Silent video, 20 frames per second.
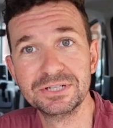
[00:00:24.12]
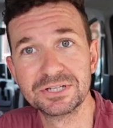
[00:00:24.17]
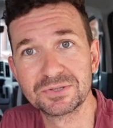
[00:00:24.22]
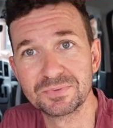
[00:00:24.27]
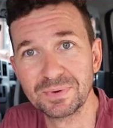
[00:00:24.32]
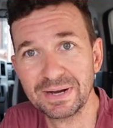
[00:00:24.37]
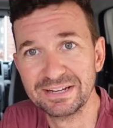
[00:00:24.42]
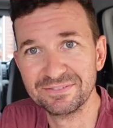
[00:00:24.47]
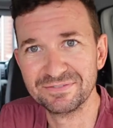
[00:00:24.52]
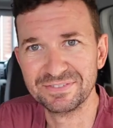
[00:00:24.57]
just
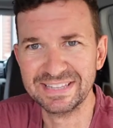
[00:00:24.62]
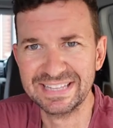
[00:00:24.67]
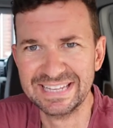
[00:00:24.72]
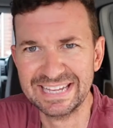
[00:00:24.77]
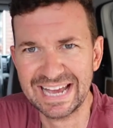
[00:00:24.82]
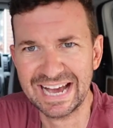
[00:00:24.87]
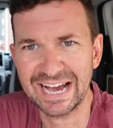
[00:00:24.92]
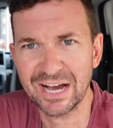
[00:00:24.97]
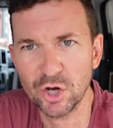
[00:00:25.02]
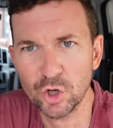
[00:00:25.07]
wait for
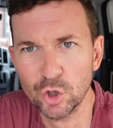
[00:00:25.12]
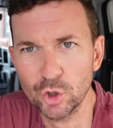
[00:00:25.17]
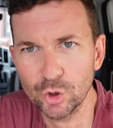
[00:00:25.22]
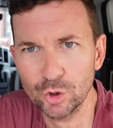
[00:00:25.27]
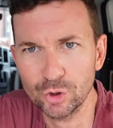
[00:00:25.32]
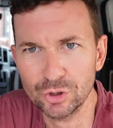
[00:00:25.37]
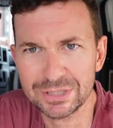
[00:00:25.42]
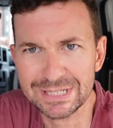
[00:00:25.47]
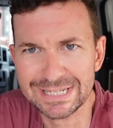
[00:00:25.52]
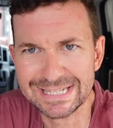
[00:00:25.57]
the
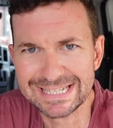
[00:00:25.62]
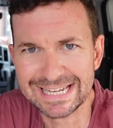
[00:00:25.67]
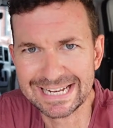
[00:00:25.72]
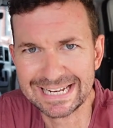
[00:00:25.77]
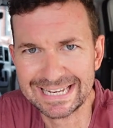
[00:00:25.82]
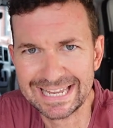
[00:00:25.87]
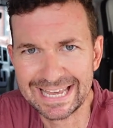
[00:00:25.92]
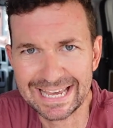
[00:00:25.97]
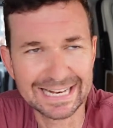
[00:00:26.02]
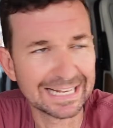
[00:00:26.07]
hoons to
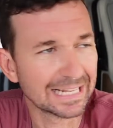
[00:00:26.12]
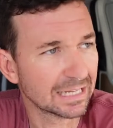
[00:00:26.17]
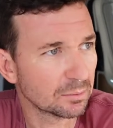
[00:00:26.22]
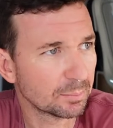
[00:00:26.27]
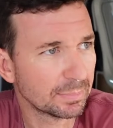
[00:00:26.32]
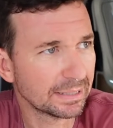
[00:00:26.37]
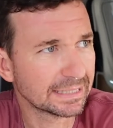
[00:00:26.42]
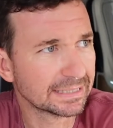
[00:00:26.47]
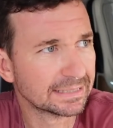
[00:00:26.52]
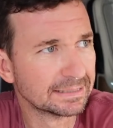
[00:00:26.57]
settle down a little
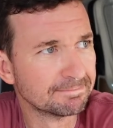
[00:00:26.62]
bit.